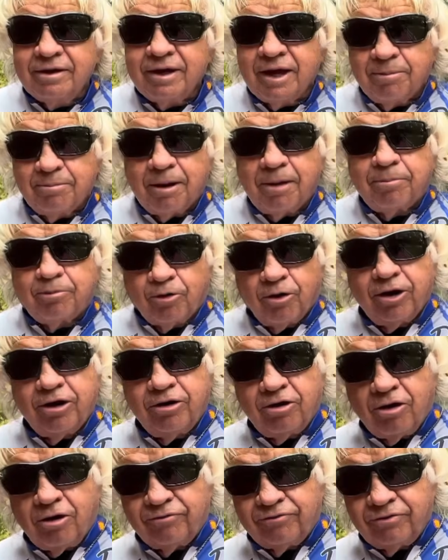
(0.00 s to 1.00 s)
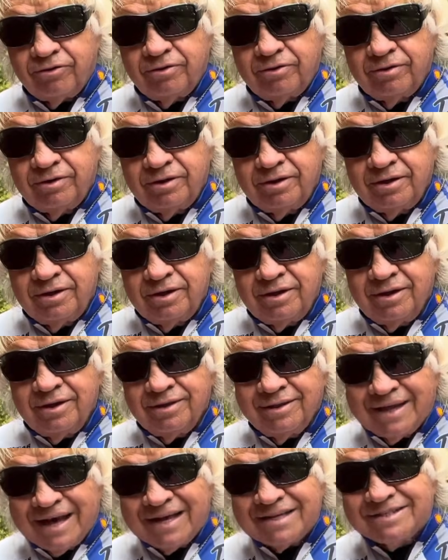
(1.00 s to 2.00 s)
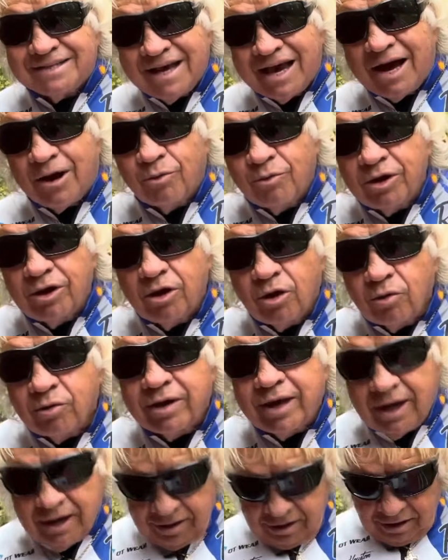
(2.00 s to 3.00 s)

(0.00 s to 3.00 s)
and by praying often. That's how we locate